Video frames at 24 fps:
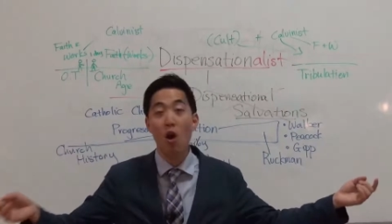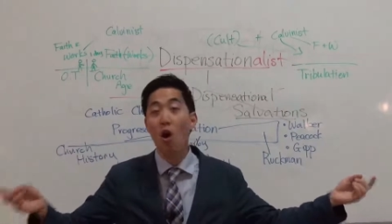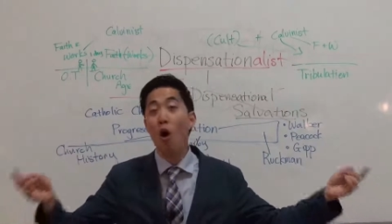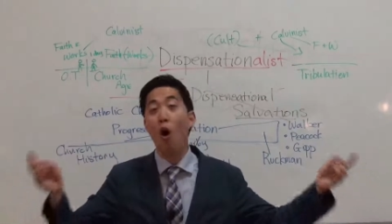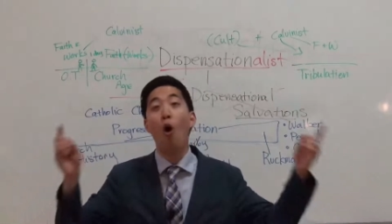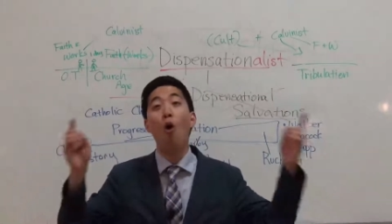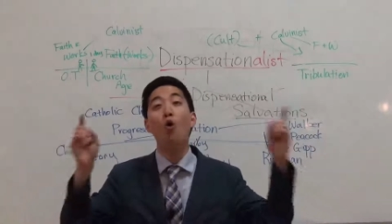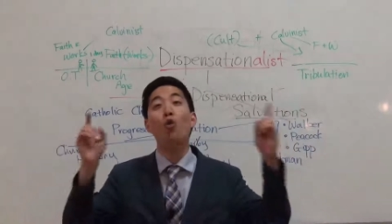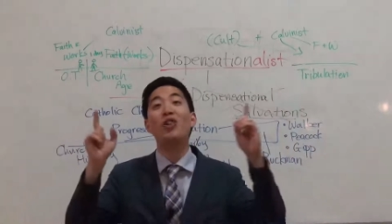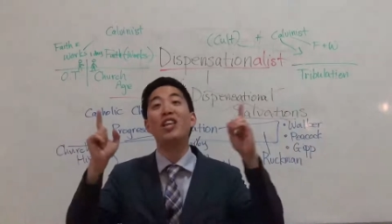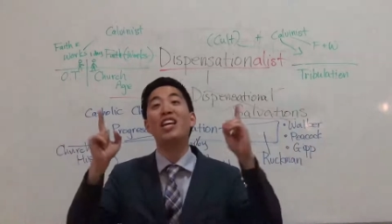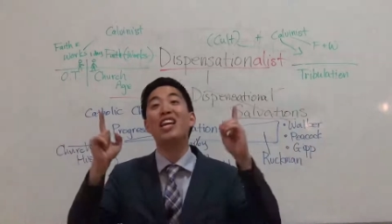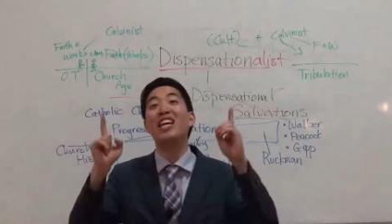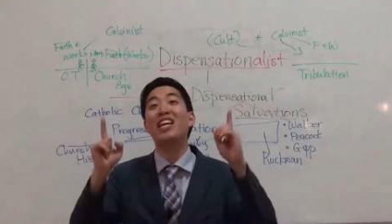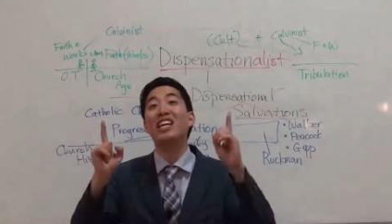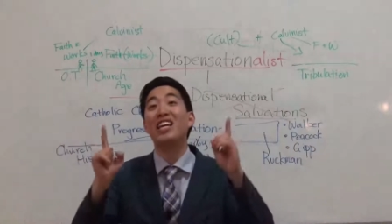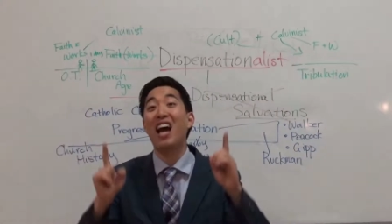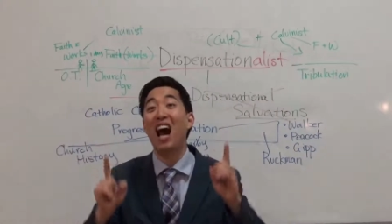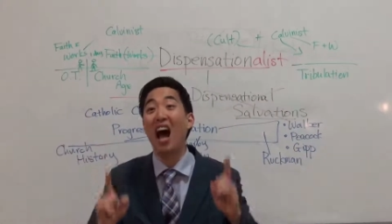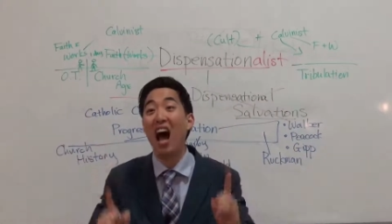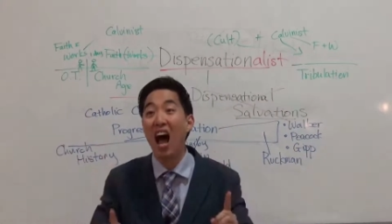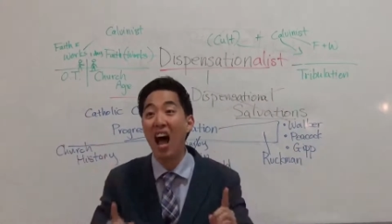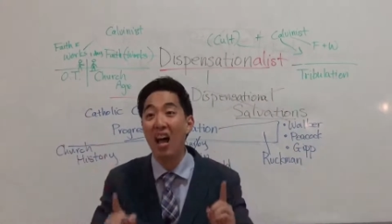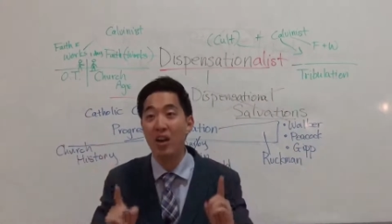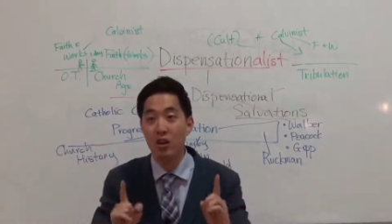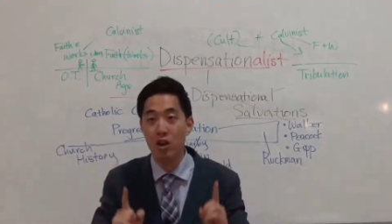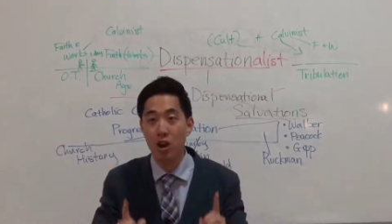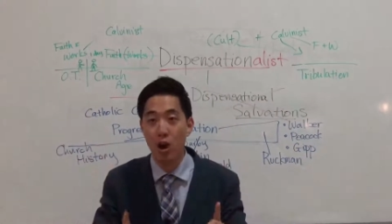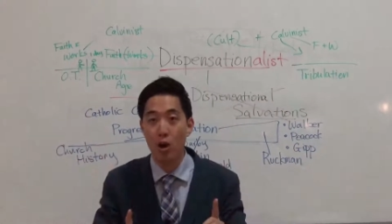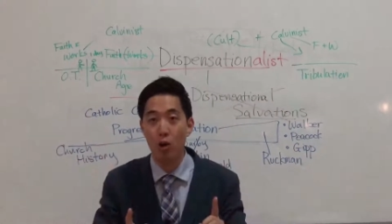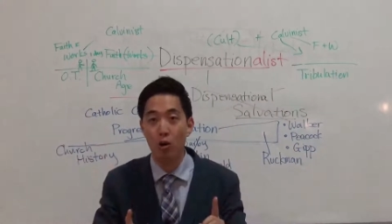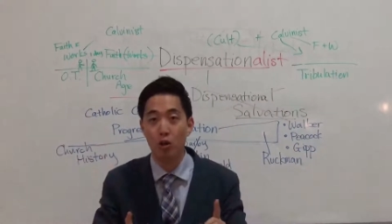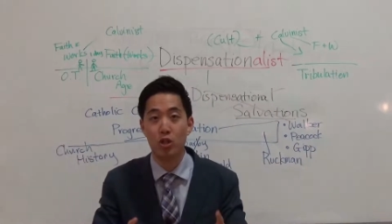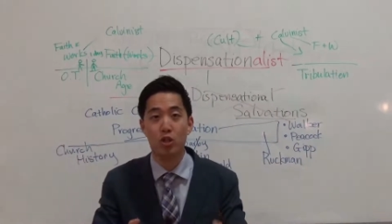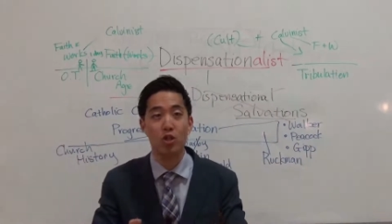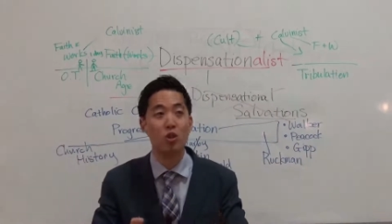Only God
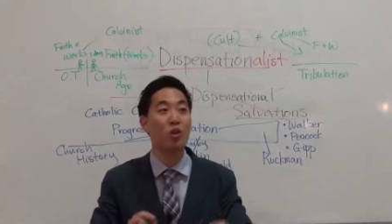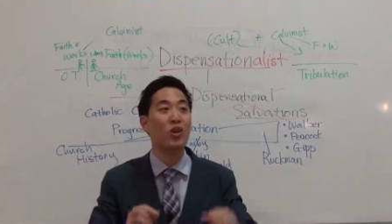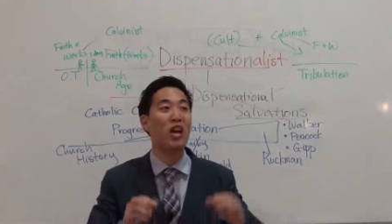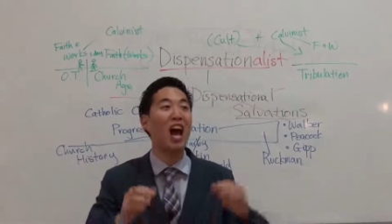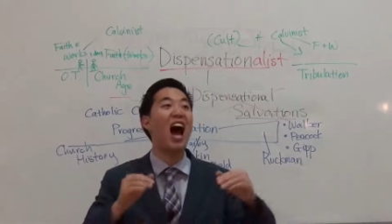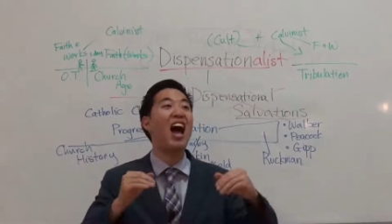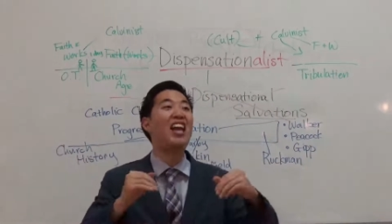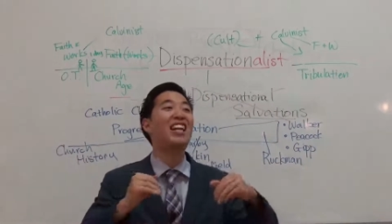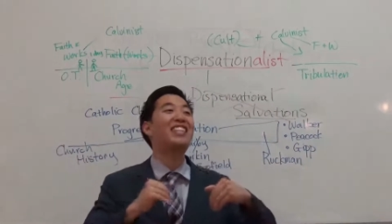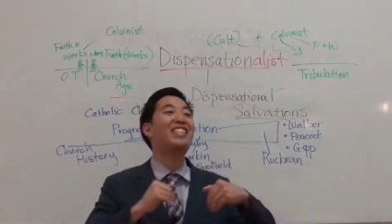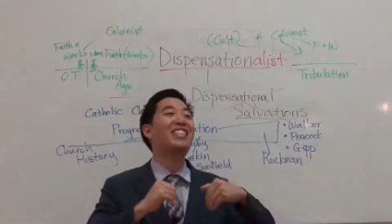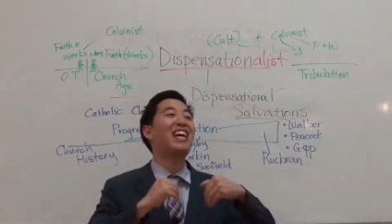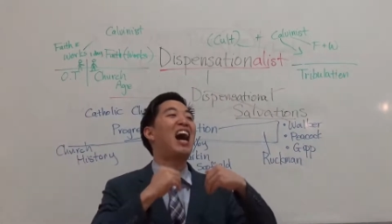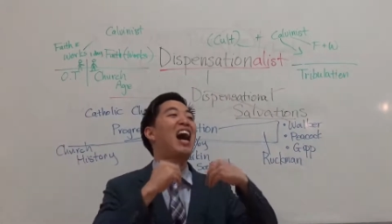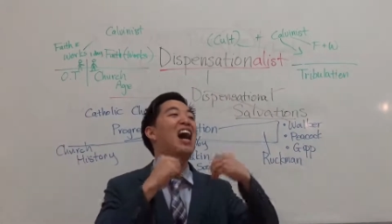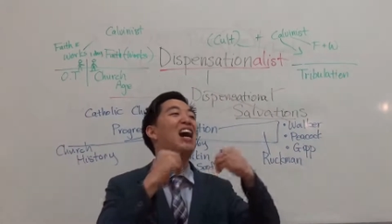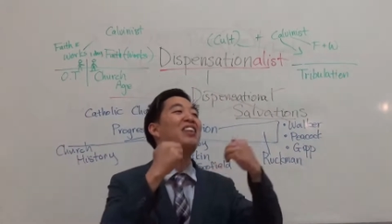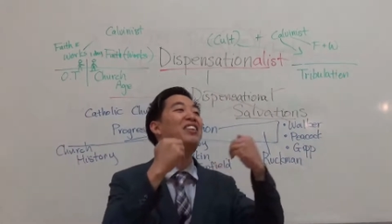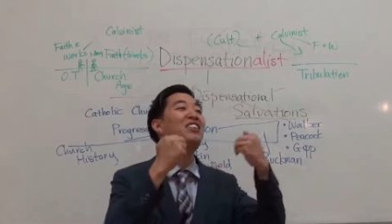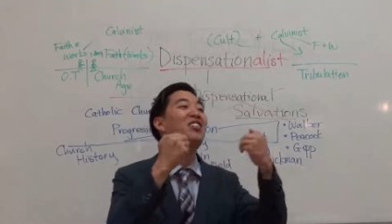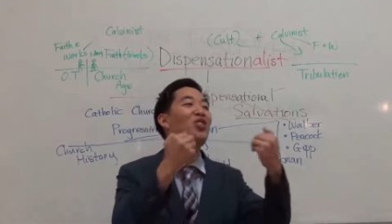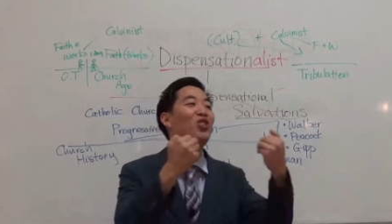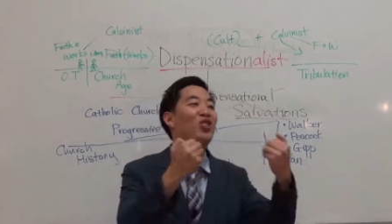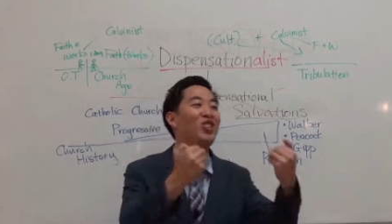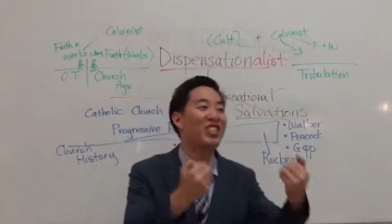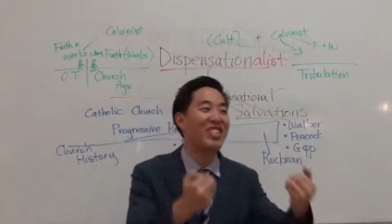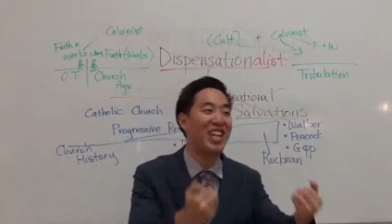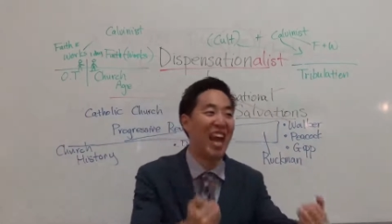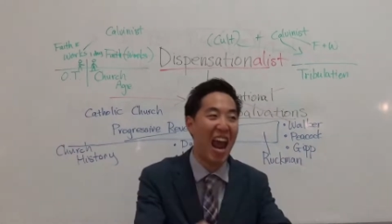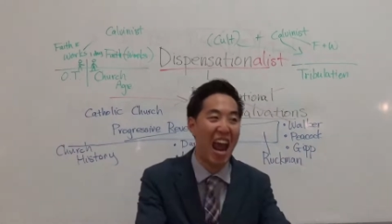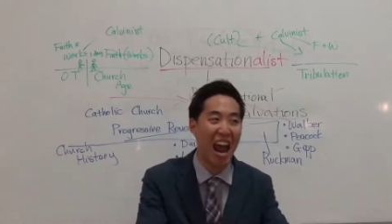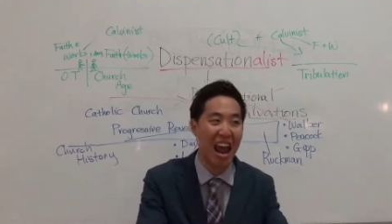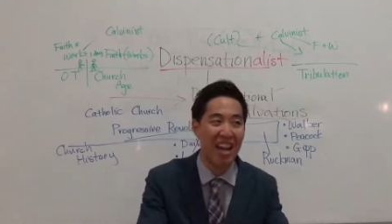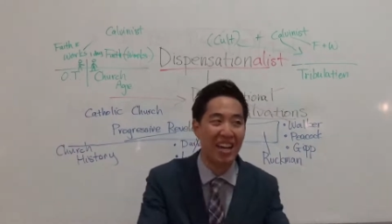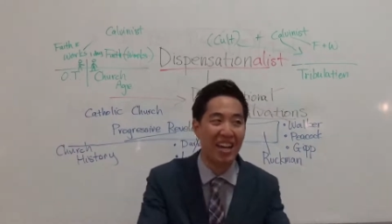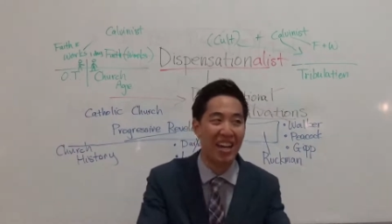knows. So God is
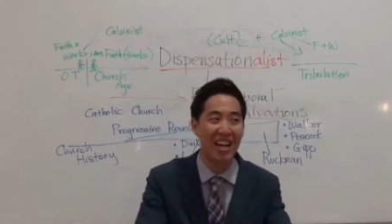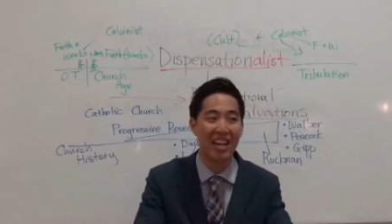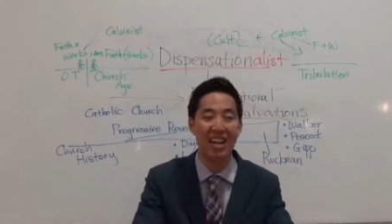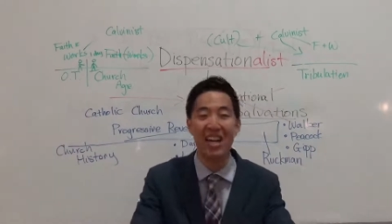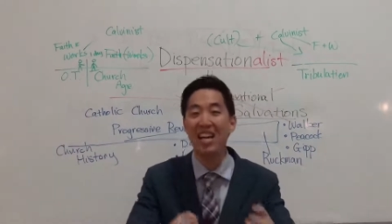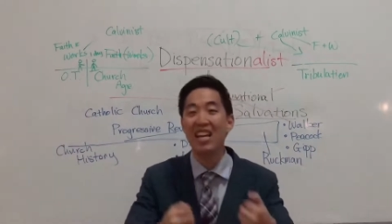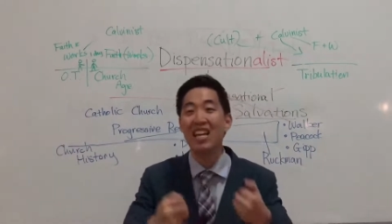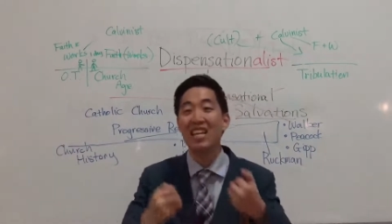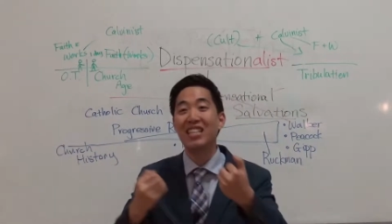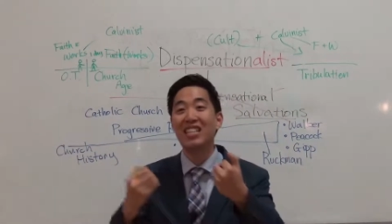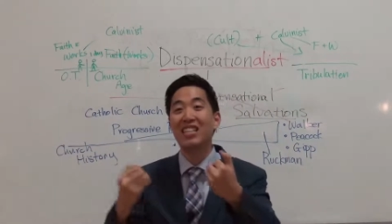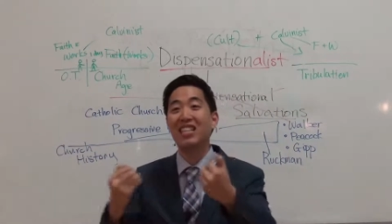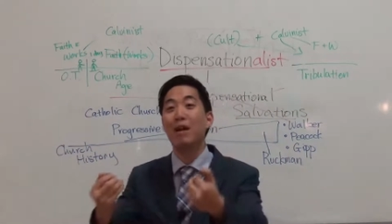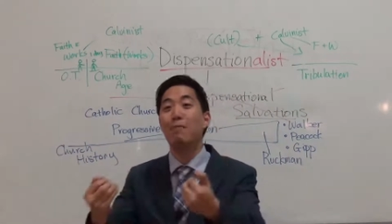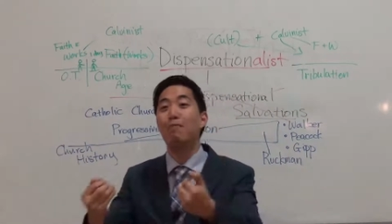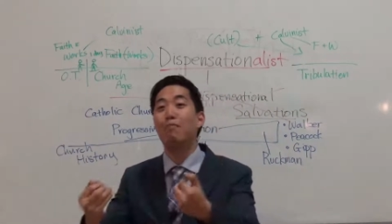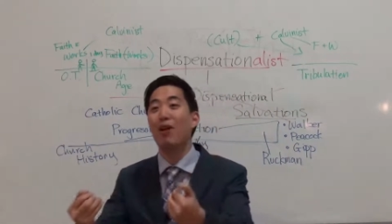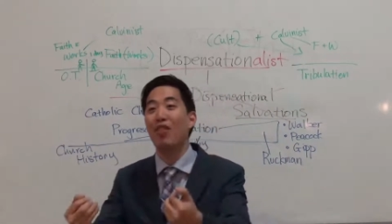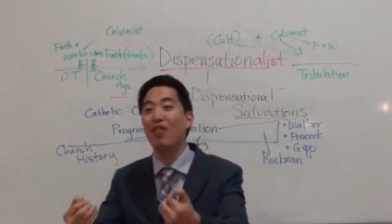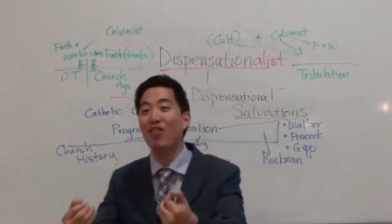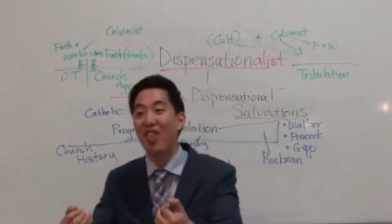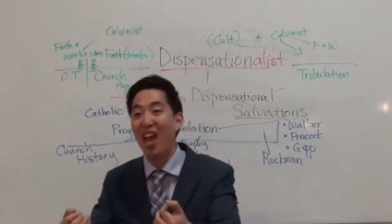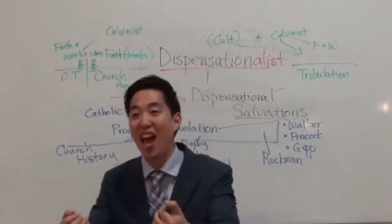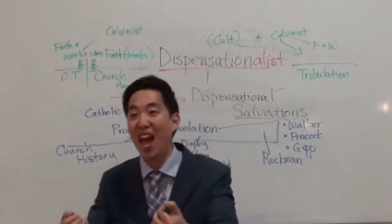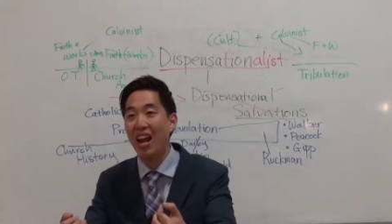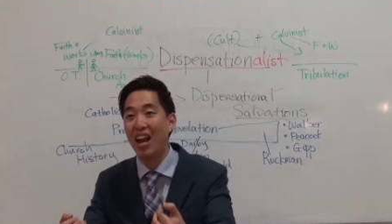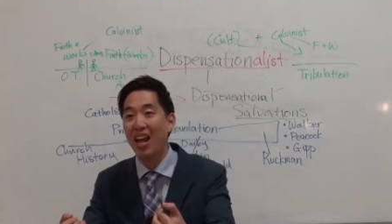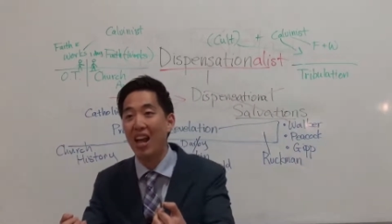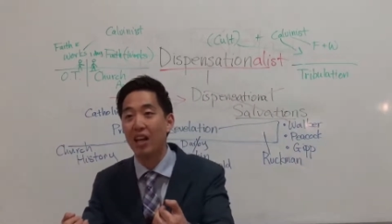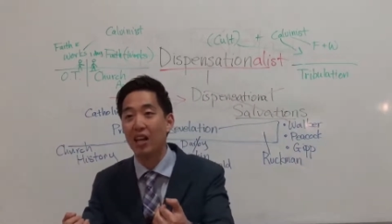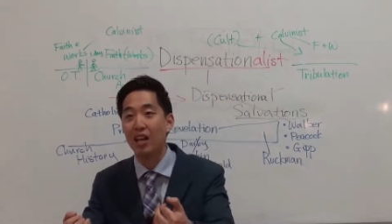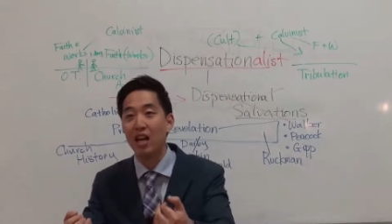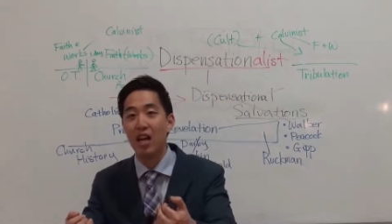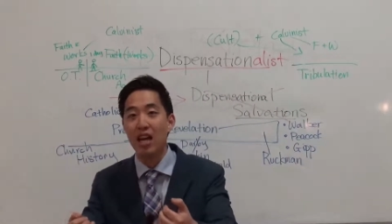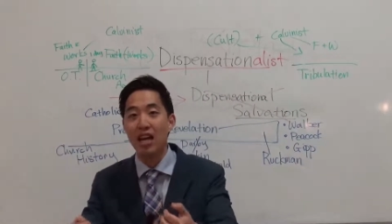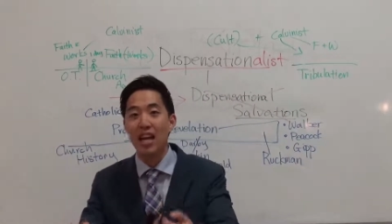understanding, sympathetic.